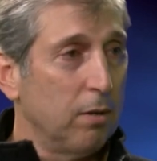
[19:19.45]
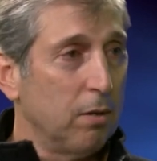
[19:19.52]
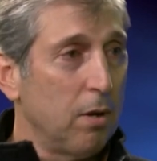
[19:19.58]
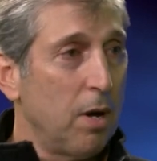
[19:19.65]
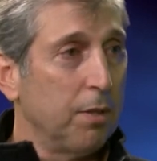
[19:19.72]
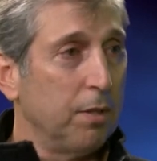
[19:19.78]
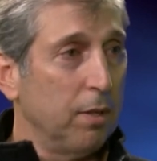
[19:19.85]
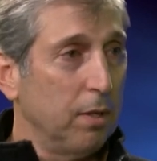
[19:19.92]

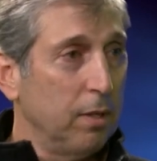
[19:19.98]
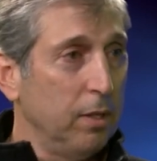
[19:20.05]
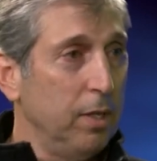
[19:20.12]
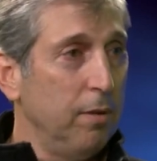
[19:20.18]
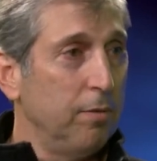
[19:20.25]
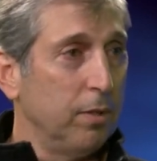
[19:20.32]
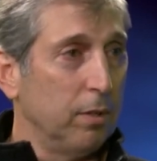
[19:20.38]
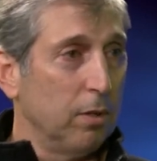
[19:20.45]
got the
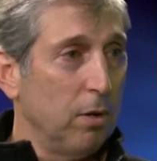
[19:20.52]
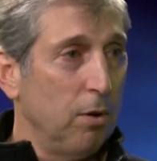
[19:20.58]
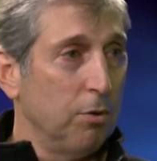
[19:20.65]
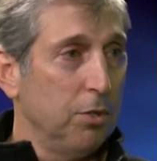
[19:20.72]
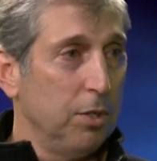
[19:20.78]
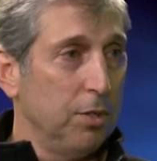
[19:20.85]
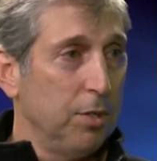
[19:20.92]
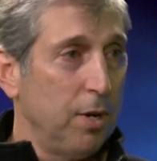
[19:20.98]
Cleveland
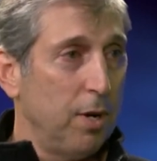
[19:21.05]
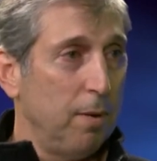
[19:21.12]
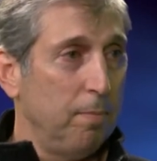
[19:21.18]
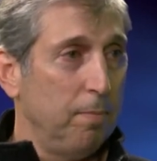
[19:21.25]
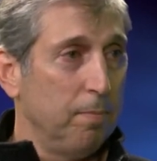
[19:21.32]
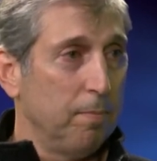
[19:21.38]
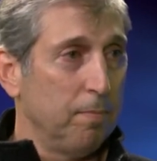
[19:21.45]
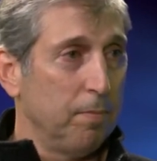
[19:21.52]
coaching job.